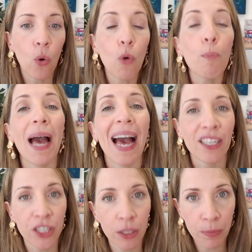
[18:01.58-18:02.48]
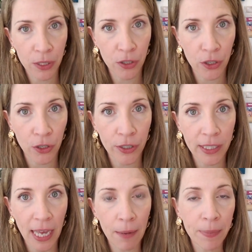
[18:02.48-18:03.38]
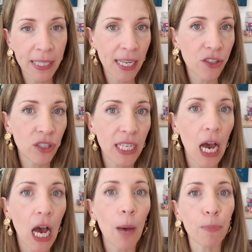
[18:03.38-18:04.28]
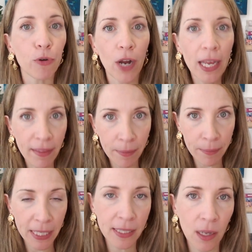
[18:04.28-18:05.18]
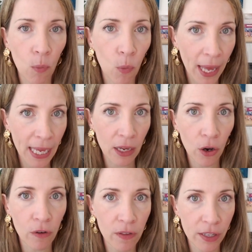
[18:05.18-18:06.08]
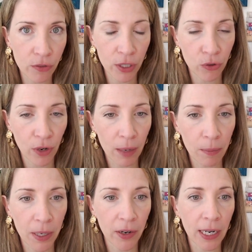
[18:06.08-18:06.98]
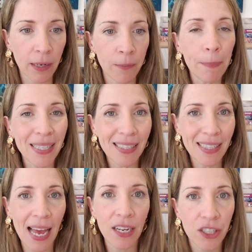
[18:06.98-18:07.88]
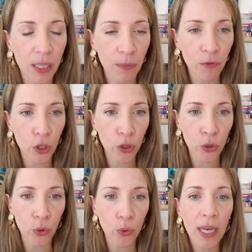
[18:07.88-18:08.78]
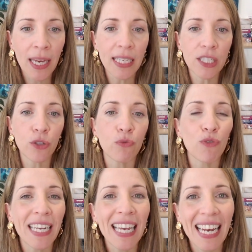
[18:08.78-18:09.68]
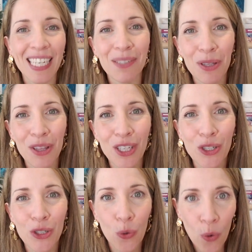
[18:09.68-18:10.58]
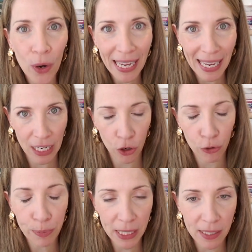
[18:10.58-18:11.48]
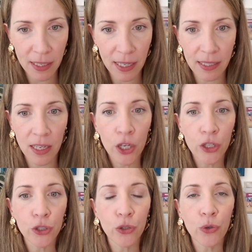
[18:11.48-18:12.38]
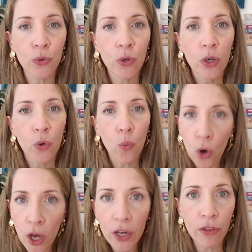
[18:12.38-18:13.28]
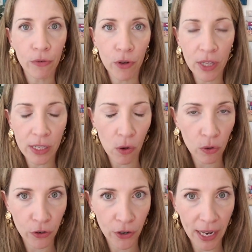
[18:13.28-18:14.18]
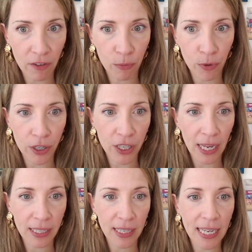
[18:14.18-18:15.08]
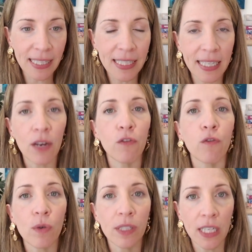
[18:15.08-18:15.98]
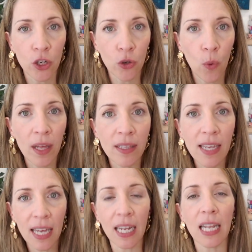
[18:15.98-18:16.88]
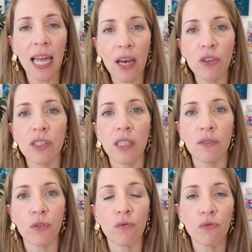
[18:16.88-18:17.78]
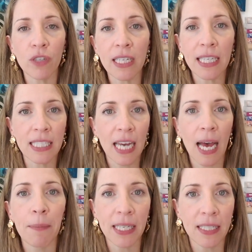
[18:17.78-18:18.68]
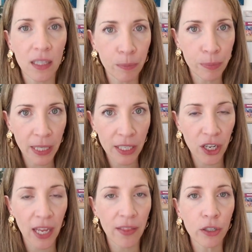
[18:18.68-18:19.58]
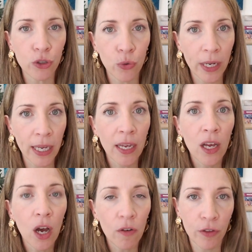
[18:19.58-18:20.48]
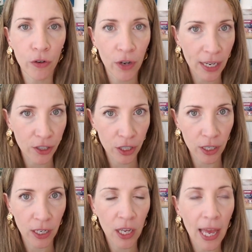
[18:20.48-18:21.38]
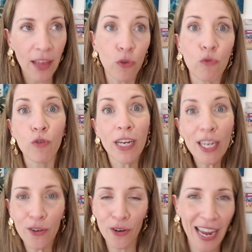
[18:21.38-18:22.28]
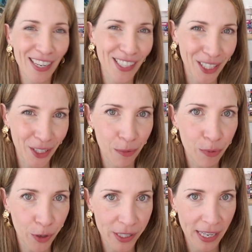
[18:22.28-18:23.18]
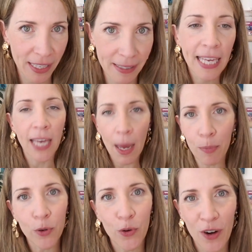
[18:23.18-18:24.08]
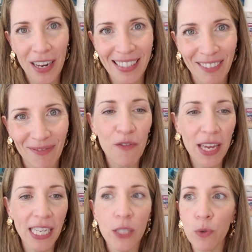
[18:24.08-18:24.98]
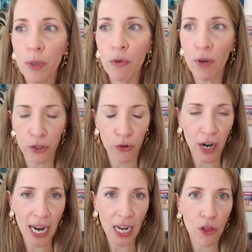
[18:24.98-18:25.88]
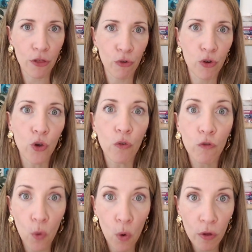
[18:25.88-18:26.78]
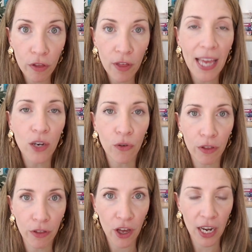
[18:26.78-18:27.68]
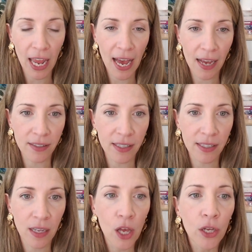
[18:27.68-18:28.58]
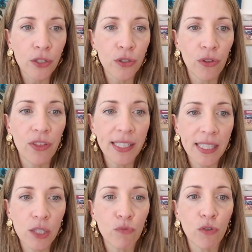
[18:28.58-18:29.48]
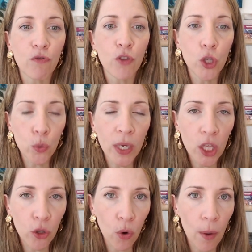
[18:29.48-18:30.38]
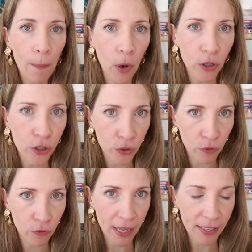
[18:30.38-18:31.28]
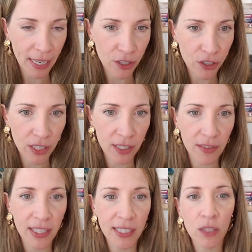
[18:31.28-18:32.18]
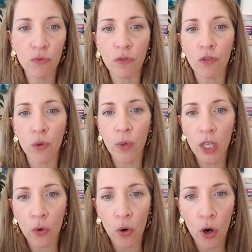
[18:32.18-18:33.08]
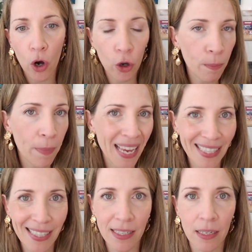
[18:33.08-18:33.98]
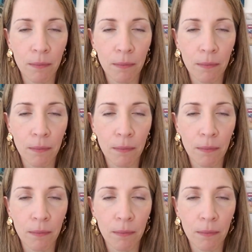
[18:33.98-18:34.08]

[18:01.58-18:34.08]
or passion pursuits and potentially upgrade them in some way over this retrograde period. A business action tip for you is to reconnect with the joy in your business, to work through these old creative projects instead of forcing new ones, and allow yourself to really tap into the pleasure and the joy of the creation and the recreation process. Capricorn rising. Venus will be retrograde through your 4th and your 3rd houses. So this is reviewing your emotional foundations. This is reviewing your home-based